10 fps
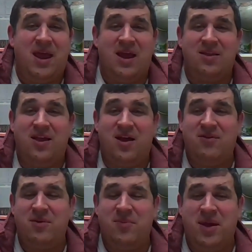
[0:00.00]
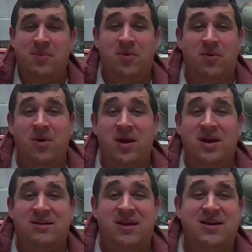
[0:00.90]
And loving people
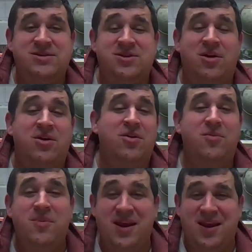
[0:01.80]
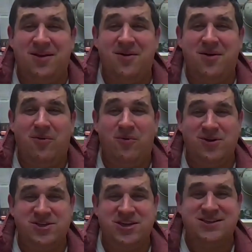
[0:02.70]
takes on a new meaning
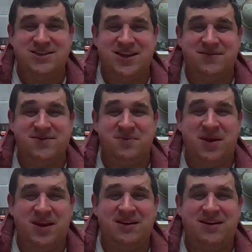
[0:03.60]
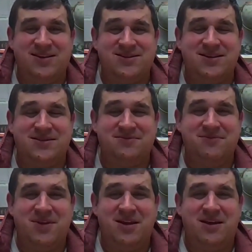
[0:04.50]
when Jesus gives it meaning, doesn't it?
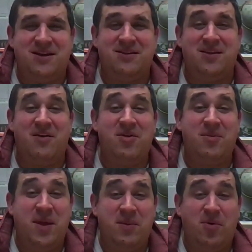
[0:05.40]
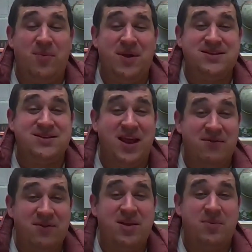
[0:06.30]
Loving people means
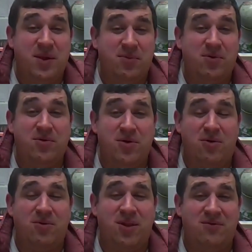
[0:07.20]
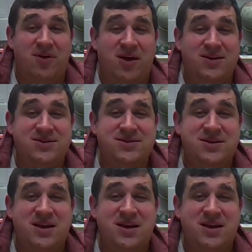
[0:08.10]
loving the people who don't love us.